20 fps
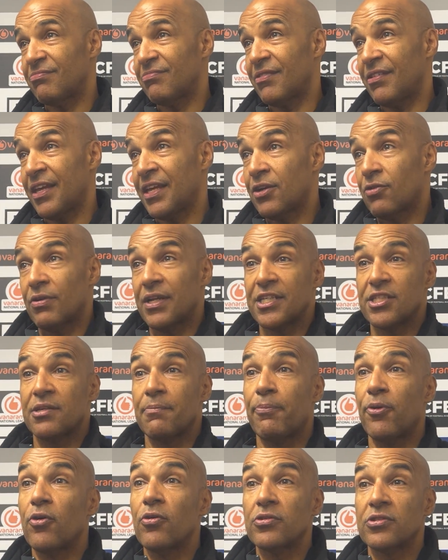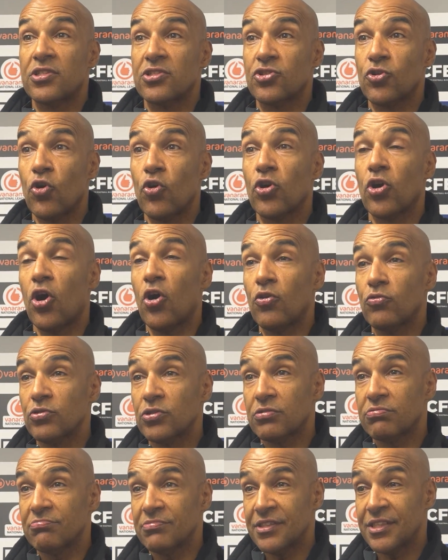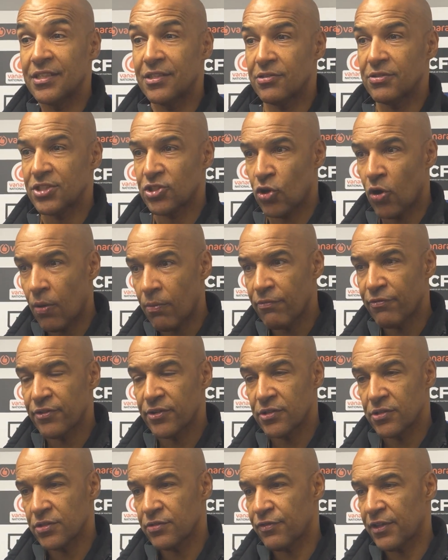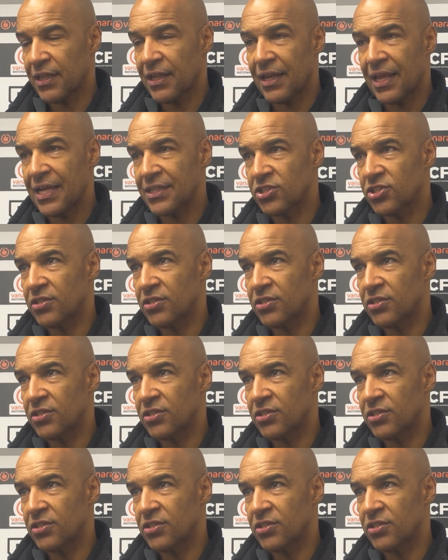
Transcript: Equally, it's important to score goals. It's confidence for the lads.